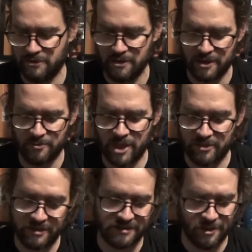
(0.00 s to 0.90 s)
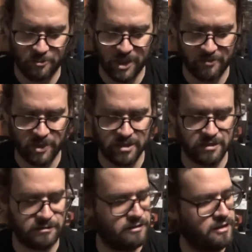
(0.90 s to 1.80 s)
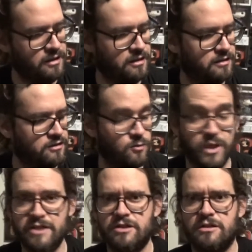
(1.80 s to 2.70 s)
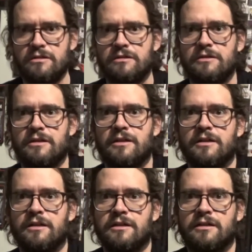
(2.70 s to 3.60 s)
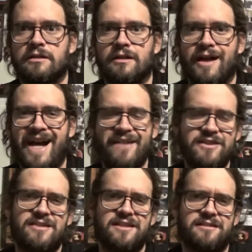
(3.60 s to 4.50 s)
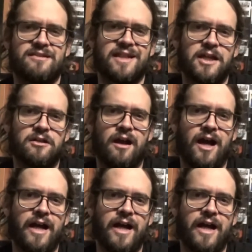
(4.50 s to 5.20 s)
This is all my opinion. The Witch, I had to see this again.